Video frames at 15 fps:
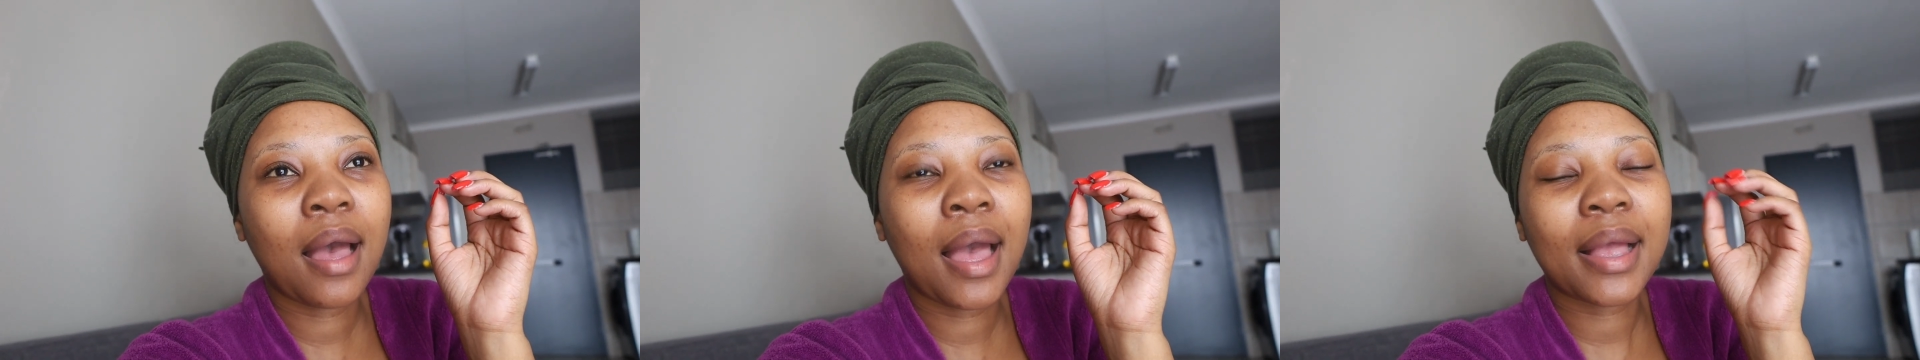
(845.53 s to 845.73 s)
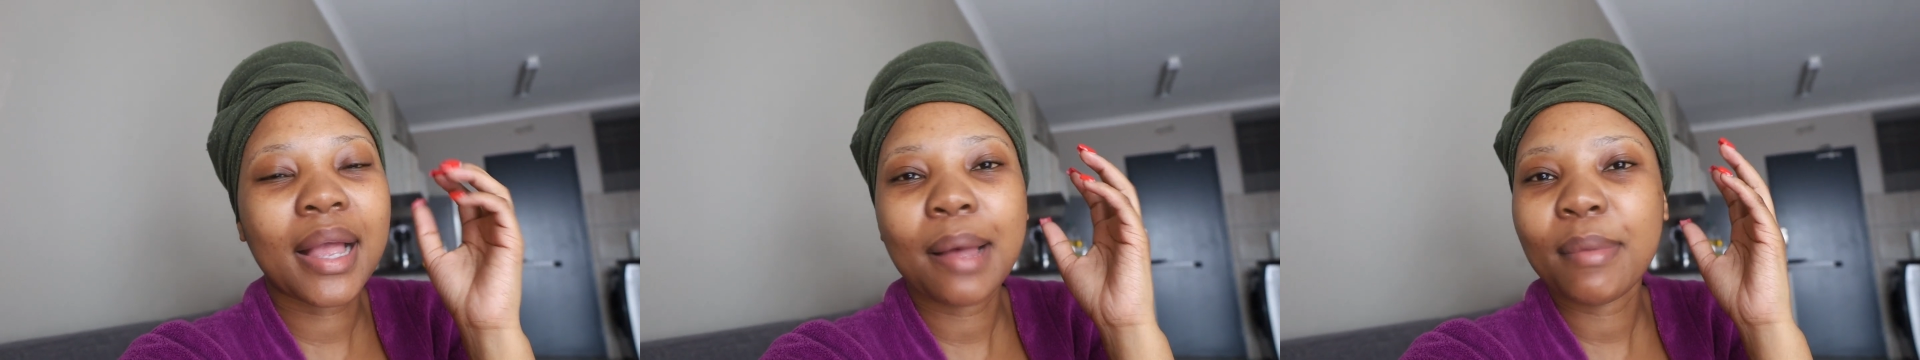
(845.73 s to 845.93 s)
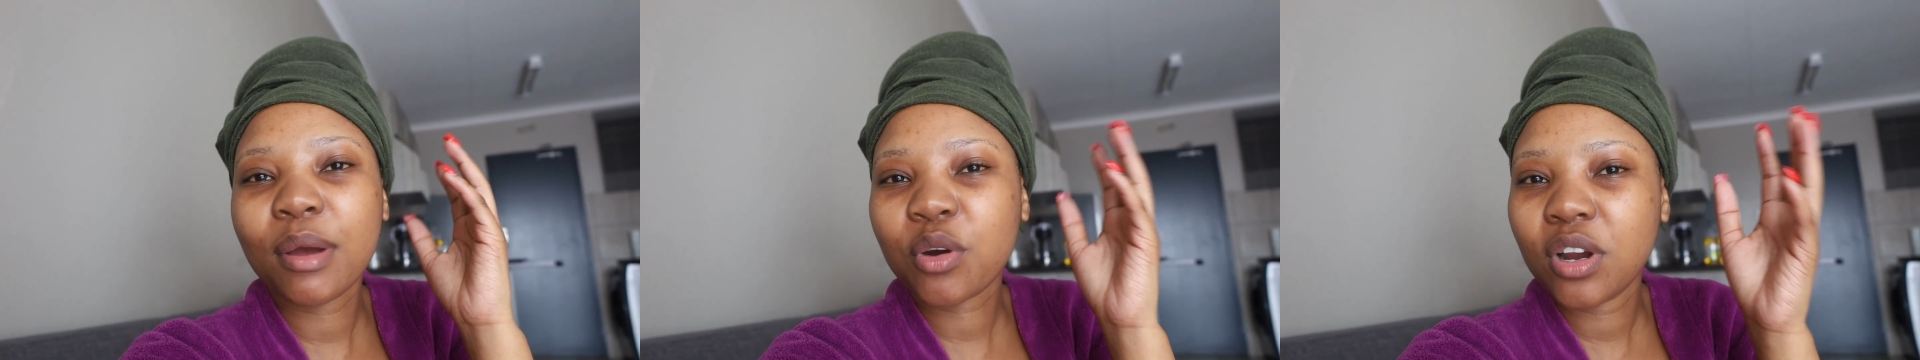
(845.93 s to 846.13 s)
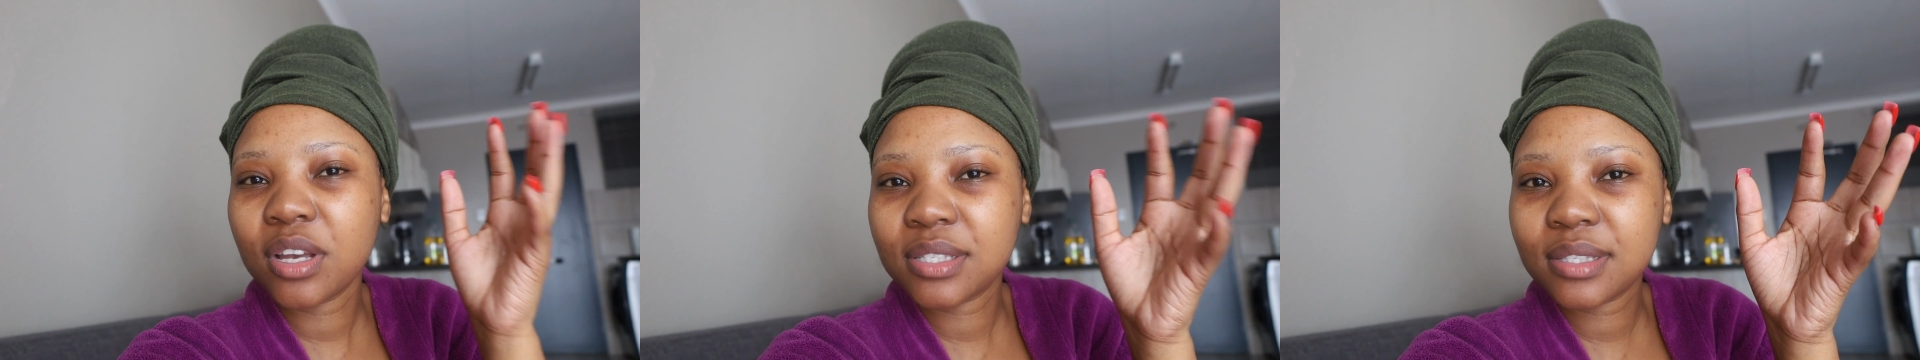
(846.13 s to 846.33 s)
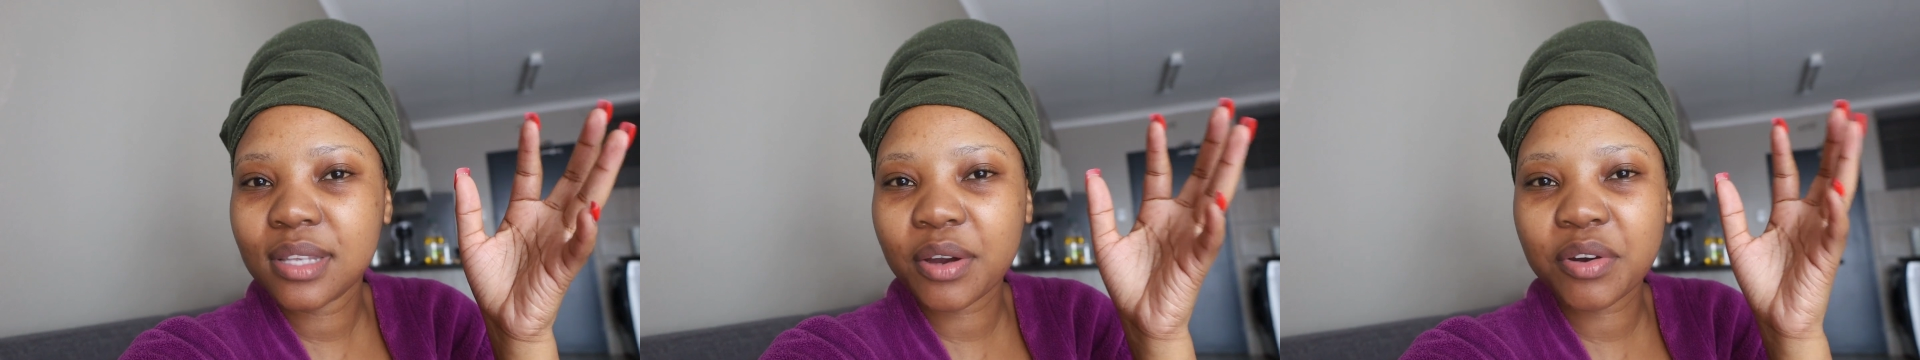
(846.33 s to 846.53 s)
I come
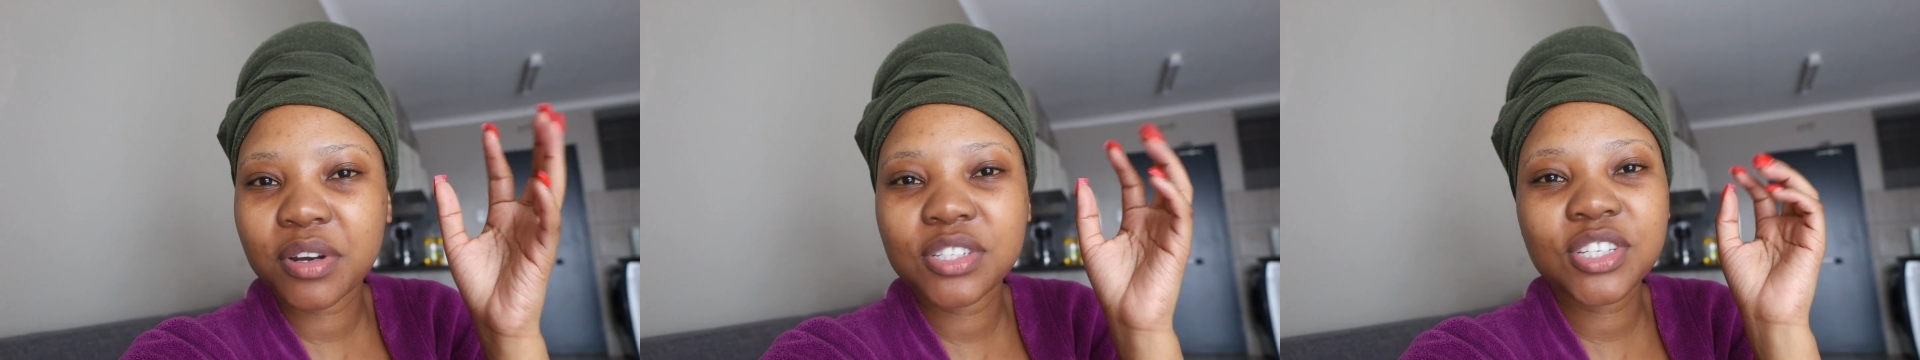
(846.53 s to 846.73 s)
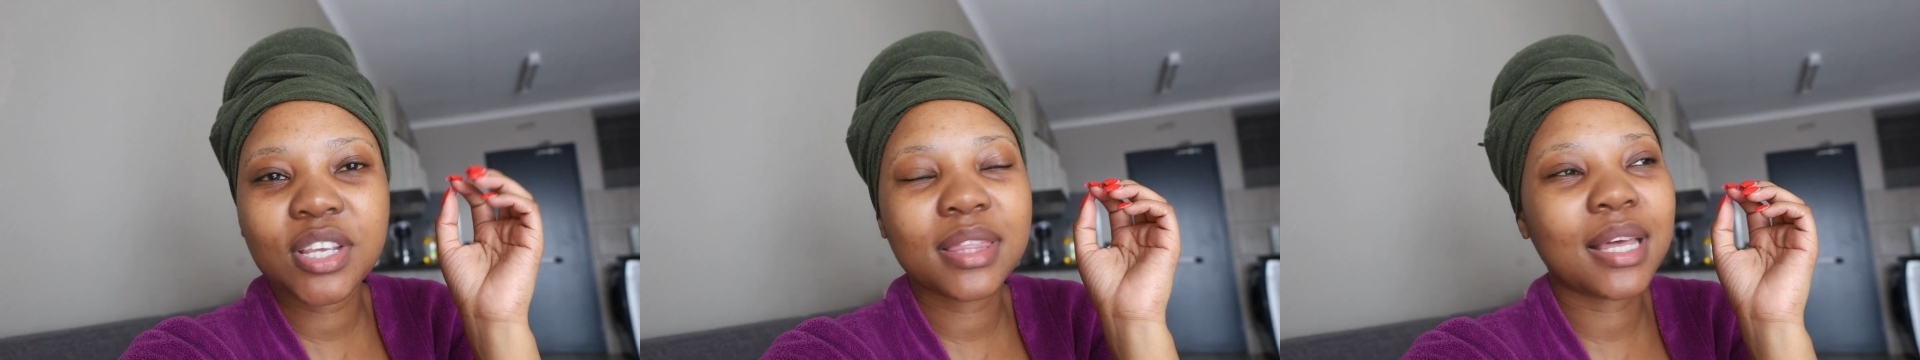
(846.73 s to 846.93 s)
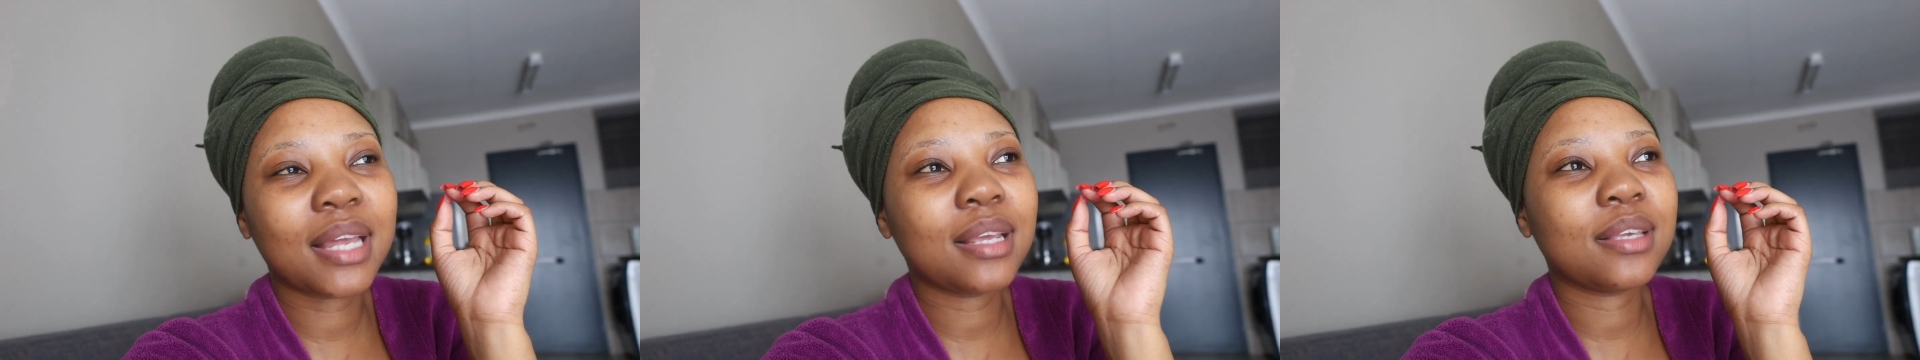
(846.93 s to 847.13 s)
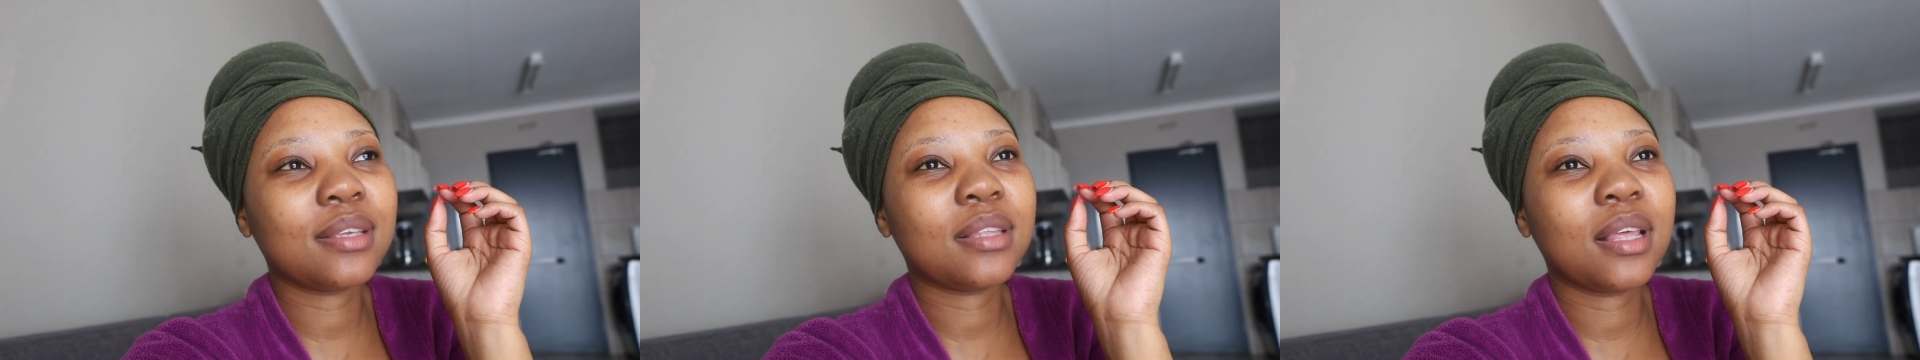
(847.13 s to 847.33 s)
across a Christian that